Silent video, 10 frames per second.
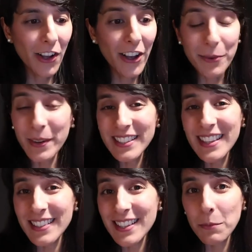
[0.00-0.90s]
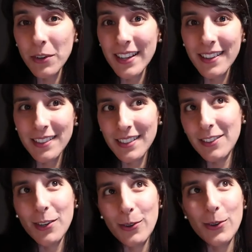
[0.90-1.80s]
I went to that same reader because I was
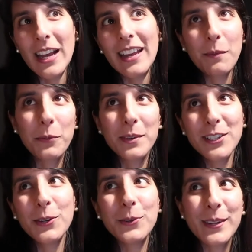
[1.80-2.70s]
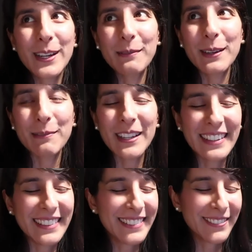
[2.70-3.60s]
thinking, oh, great, I'm going to be told when I'm going to
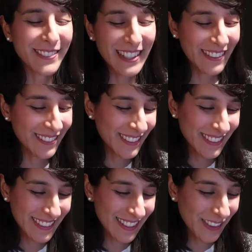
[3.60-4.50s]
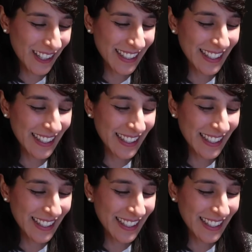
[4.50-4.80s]
meet whatever someone.